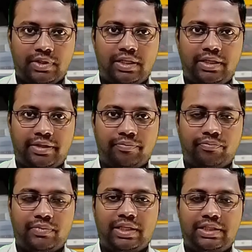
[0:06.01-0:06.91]
Hi,
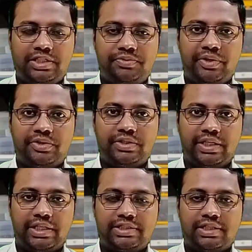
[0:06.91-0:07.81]
in this video
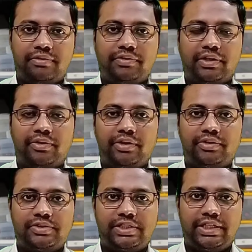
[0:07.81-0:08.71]
series, we are going
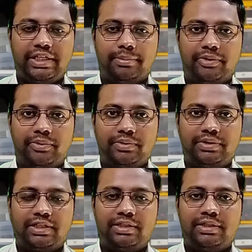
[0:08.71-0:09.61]
to see about
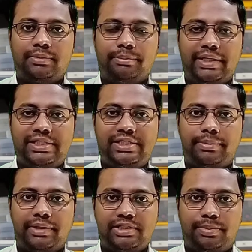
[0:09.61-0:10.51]
the uh,
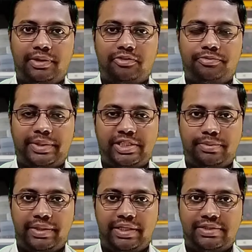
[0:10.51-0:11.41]
basic principle of
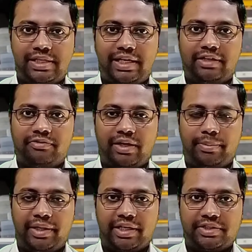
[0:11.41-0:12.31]
PCB design and
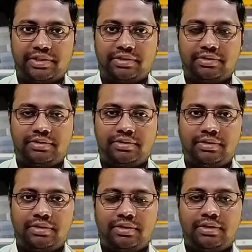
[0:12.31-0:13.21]
fabrication.
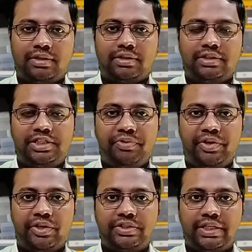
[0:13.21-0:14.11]
This
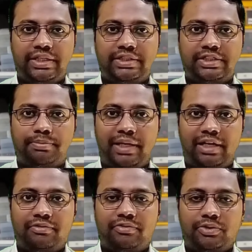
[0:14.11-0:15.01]
video series is
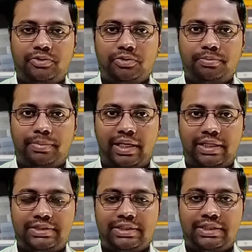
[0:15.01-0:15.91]
planned for two
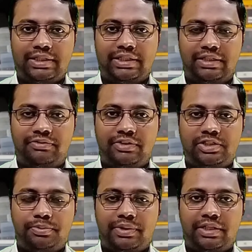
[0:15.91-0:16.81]
parts. In the
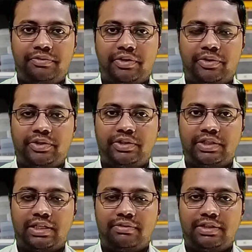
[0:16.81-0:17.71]
first part, we are going to
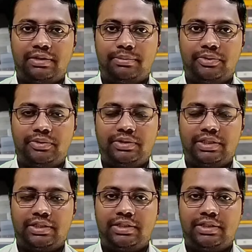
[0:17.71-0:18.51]
cover about